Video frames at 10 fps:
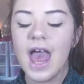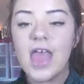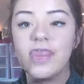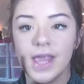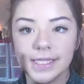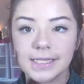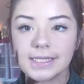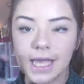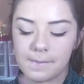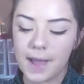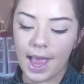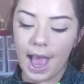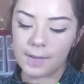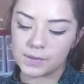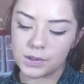and this is, like, my
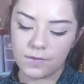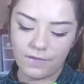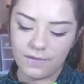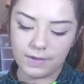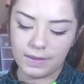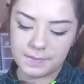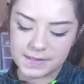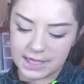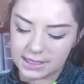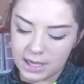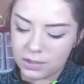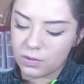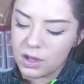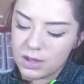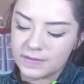absolute favorite lipstick
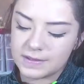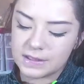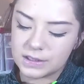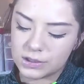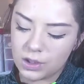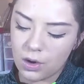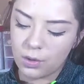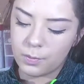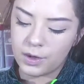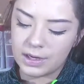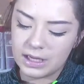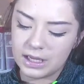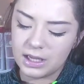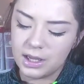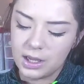now. This is so
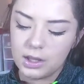pretty.